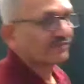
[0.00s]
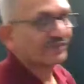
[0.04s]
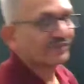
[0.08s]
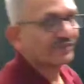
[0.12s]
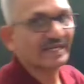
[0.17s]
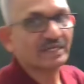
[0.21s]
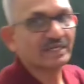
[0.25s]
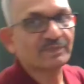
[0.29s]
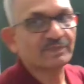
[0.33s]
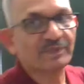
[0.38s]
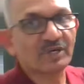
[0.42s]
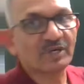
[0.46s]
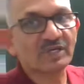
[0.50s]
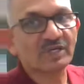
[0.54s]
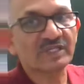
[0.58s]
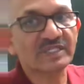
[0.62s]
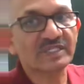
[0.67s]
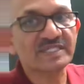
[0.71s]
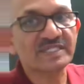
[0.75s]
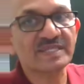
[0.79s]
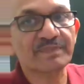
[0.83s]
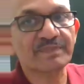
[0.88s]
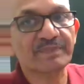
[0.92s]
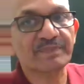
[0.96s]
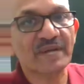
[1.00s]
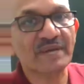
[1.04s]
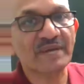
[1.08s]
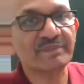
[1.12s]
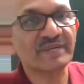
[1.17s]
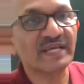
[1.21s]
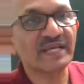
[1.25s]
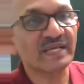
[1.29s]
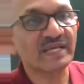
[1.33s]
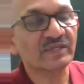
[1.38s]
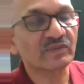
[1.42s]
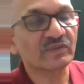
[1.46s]
Final product is a
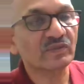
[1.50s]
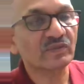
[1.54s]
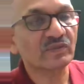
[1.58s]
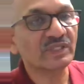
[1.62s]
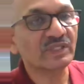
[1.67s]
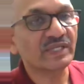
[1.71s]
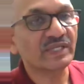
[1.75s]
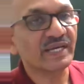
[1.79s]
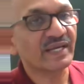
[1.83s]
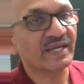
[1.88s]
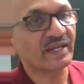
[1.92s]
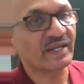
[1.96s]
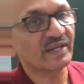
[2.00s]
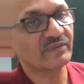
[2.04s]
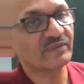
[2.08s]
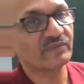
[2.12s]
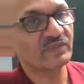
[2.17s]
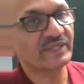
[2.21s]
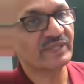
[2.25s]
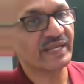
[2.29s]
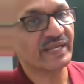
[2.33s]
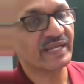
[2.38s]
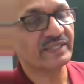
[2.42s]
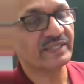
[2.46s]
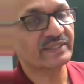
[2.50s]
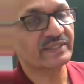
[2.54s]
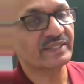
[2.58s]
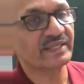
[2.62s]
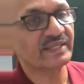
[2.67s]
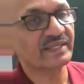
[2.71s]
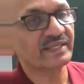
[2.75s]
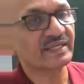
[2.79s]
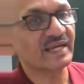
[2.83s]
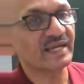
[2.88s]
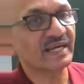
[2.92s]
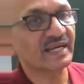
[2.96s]
primary alcohol. I'll have to react
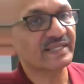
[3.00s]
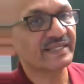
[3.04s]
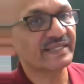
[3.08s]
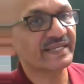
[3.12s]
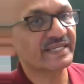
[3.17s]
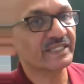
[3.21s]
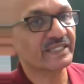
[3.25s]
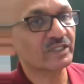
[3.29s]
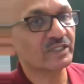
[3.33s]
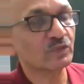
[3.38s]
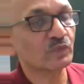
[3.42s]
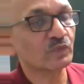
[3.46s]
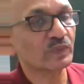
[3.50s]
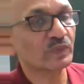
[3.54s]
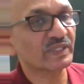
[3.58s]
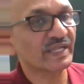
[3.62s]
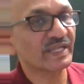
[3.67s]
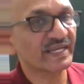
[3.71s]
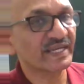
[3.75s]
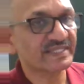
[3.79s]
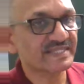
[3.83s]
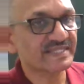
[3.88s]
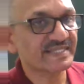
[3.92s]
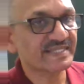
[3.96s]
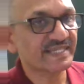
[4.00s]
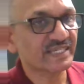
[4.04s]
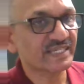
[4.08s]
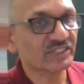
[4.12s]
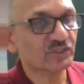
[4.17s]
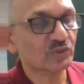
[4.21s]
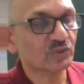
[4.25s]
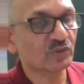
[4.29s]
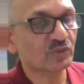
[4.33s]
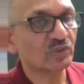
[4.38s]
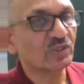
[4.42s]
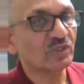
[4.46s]
Grignard reagent with
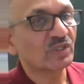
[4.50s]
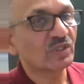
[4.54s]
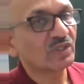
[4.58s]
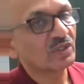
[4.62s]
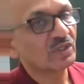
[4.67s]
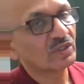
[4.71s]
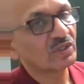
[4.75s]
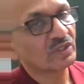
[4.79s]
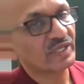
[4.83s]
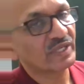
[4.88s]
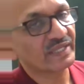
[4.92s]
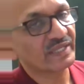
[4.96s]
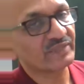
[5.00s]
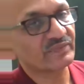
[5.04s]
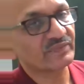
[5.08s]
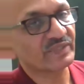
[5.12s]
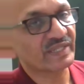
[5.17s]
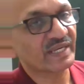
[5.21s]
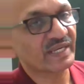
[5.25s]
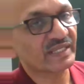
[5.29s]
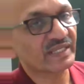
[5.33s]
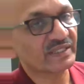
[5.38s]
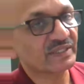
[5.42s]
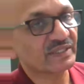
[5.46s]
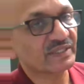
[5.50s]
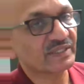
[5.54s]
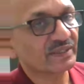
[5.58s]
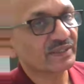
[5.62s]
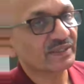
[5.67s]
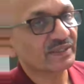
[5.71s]
HCHO and we get